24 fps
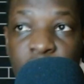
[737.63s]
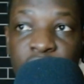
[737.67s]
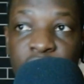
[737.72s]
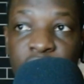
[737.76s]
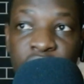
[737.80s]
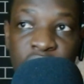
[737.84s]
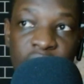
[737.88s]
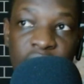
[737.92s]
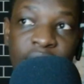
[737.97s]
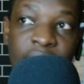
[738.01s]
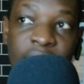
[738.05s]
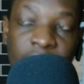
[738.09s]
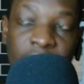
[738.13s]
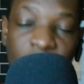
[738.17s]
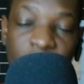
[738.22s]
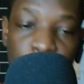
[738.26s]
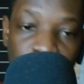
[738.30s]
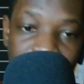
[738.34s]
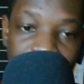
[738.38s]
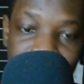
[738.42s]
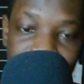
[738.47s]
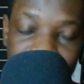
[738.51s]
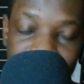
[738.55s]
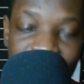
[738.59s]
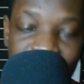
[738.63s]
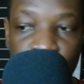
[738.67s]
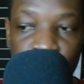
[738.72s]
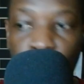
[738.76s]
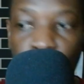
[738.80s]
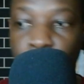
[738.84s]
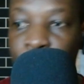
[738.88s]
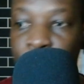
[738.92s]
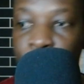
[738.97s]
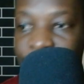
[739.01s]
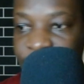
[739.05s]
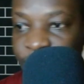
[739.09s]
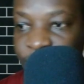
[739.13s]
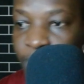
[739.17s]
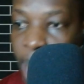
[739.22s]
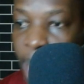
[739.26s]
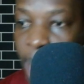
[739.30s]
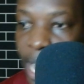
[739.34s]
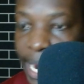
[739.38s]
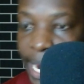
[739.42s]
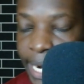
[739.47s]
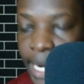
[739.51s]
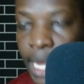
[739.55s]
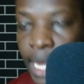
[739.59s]
see Declan Rice as your creative
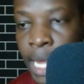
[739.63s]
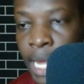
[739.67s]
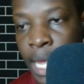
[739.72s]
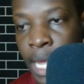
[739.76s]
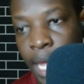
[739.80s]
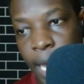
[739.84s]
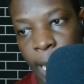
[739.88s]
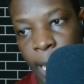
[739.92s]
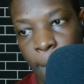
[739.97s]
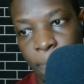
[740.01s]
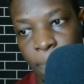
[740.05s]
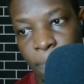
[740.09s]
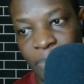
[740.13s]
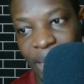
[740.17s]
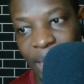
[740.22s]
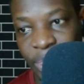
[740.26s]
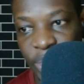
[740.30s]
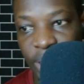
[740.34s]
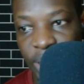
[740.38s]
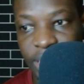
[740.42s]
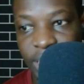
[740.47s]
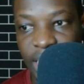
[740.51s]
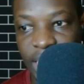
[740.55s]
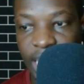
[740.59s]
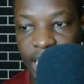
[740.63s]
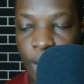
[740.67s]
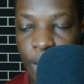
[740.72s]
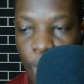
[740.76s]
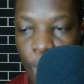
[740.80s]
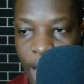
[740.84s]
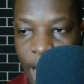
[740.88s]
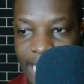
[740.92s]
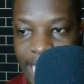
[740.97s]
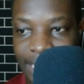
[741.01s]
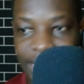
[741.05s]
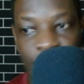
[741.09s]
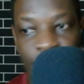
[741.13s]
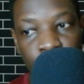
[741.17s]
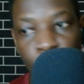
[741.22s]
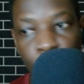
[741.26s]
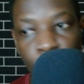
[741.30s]
man. I think Declan Rice is your